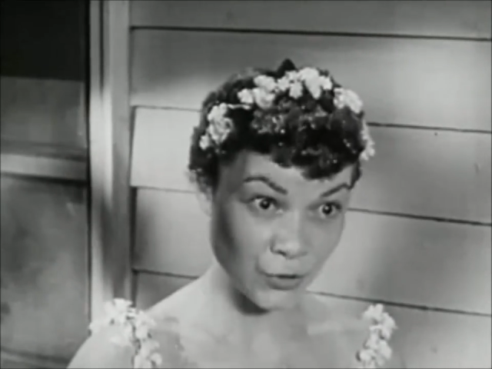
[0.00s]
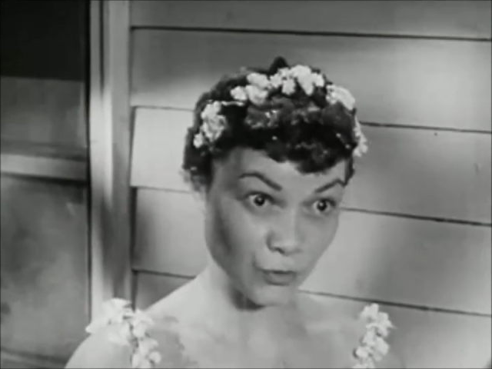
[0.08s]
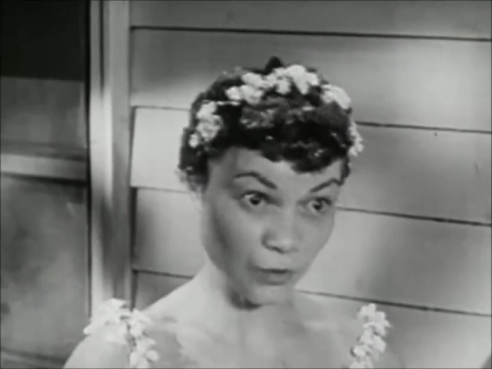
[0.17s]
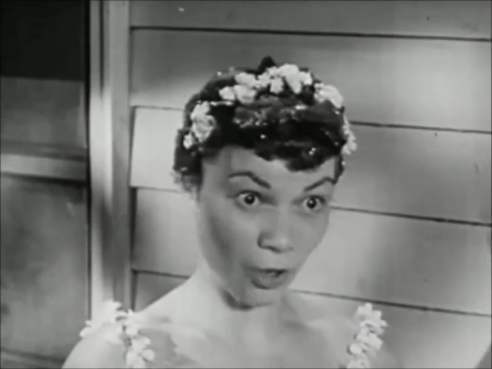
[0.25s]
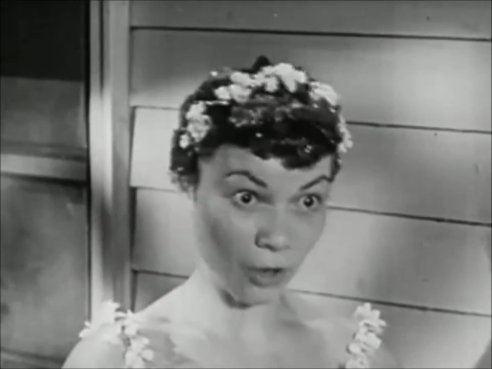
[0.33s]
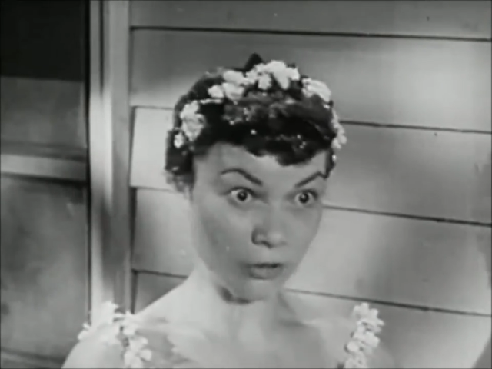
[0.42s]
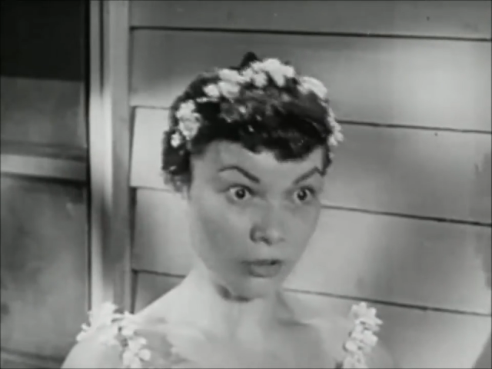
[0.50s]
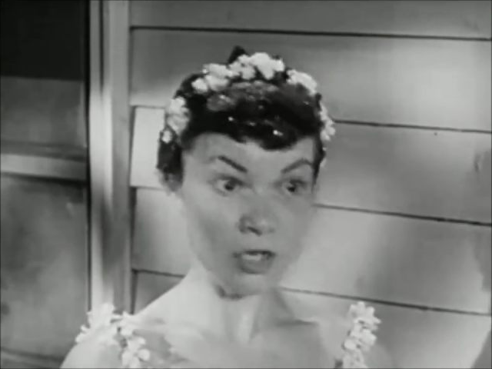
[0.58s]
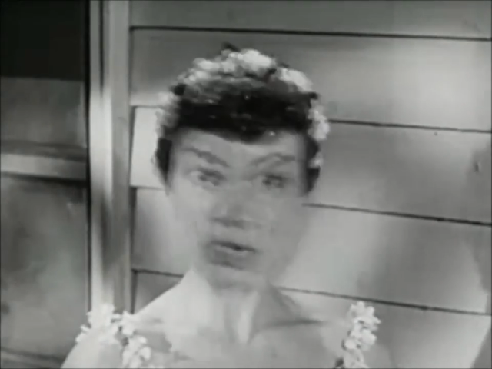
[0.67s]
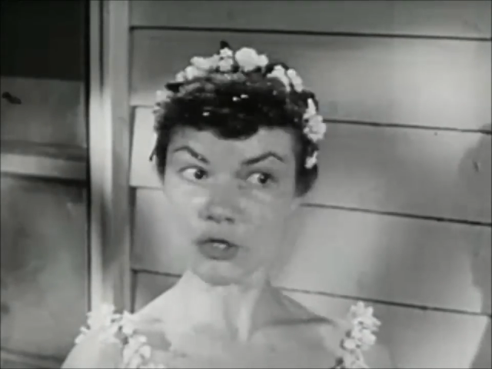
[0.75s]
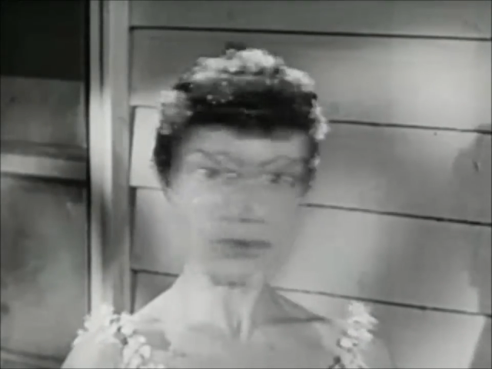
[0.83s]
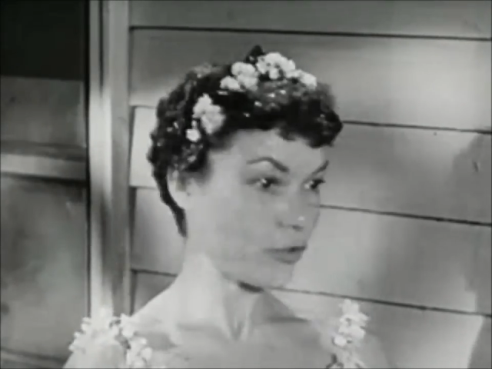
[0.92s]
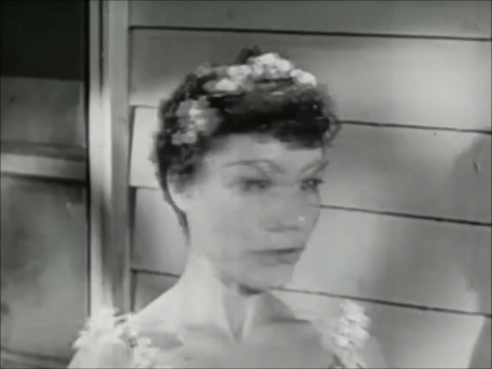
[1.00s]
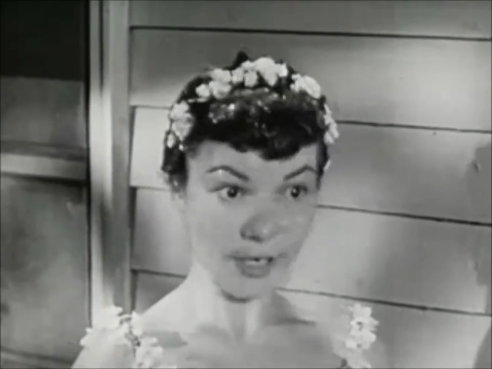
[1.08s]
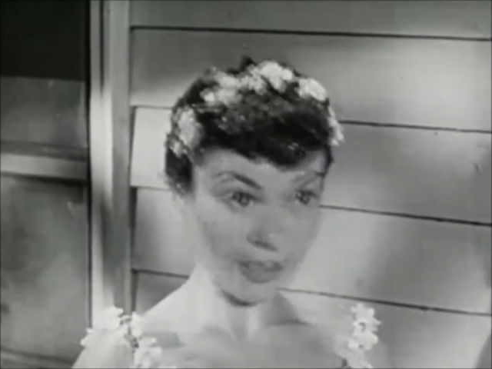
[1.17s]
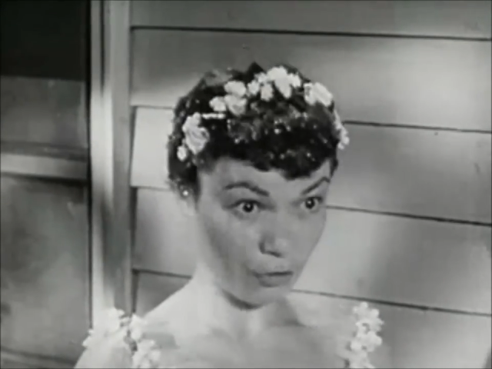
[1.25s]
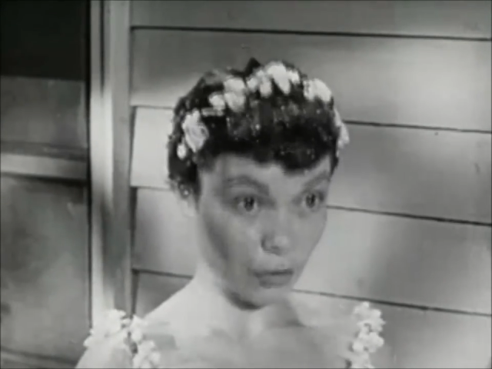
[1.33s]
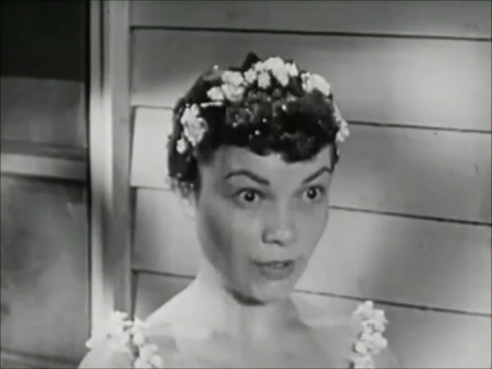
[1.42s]
too long. Or
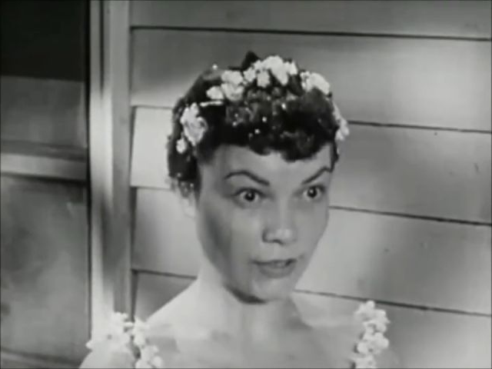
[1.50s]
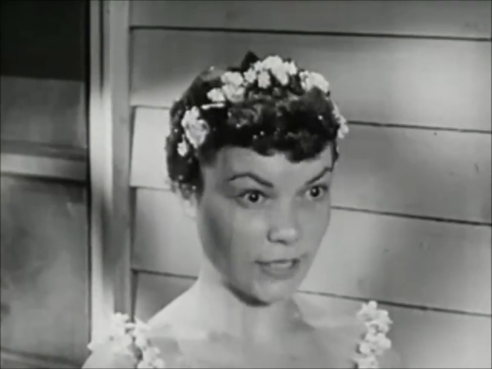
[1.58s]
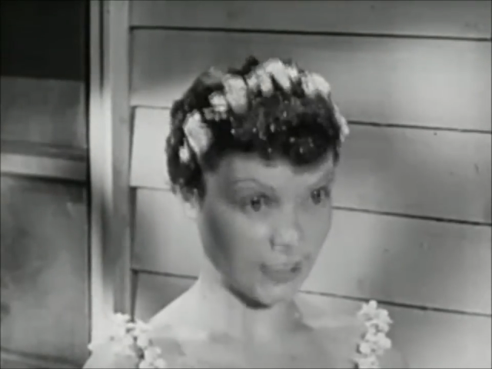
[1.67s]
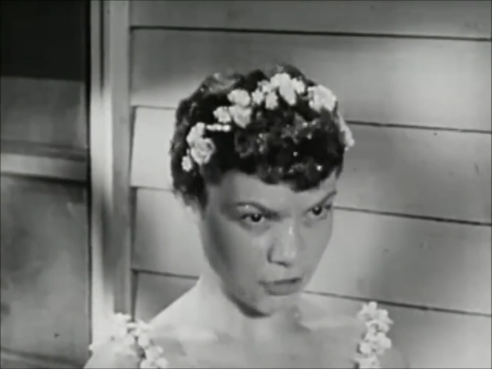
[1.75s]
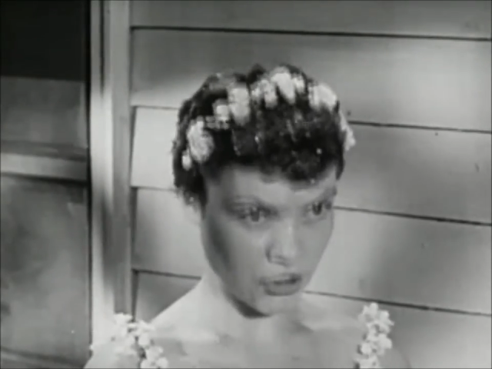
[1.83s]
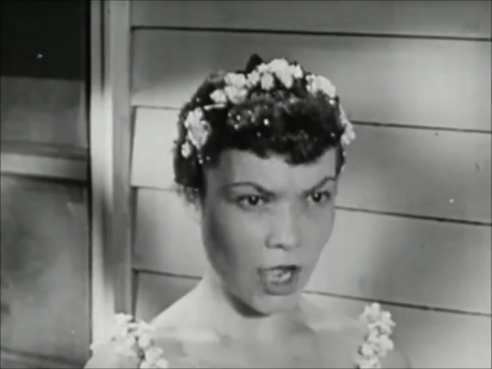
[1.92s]
get too drunk.